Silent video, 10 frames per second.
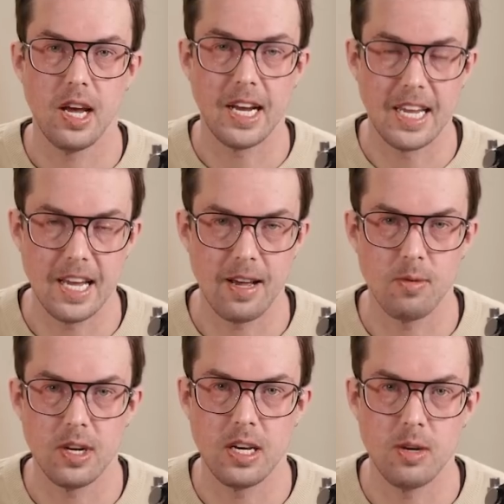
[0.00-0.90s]
again
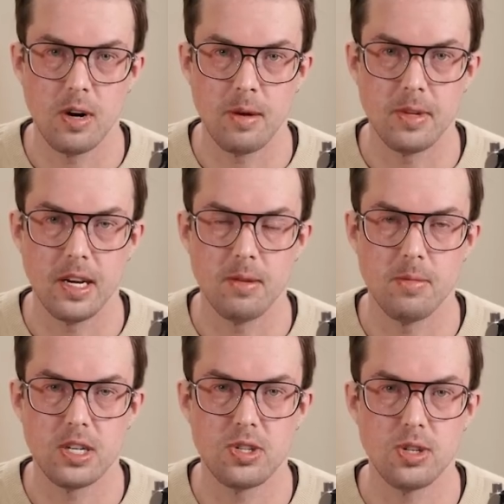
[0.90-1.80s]
with a new update.
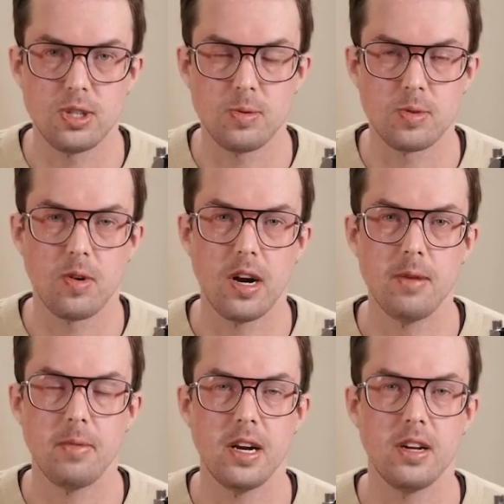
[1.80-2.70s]
Make sure to
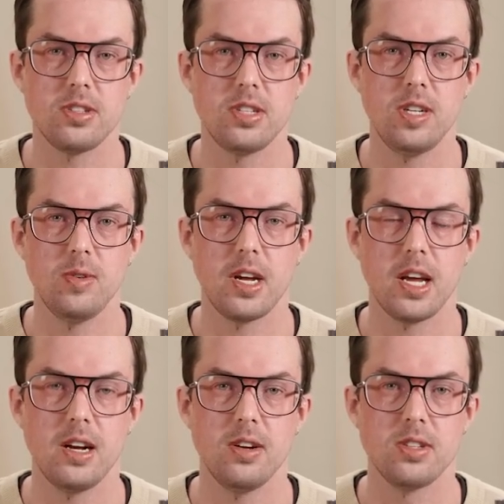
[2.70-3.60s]
subscribe and I'll see you
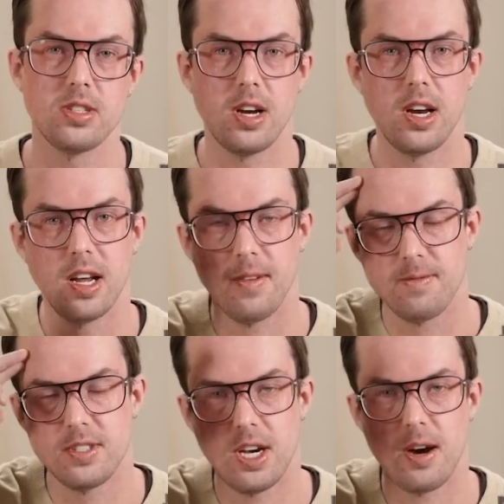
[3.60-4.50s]
again on Sunday.
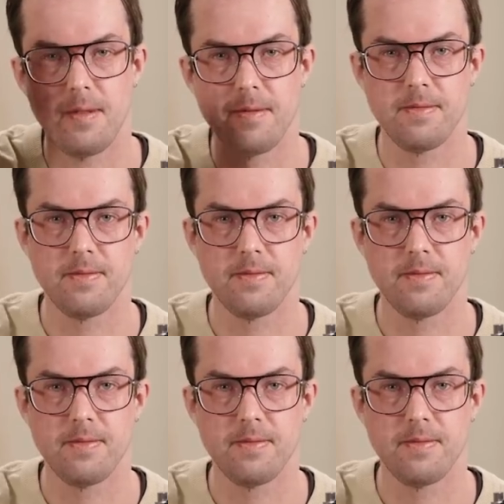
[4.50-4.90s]
Ciao!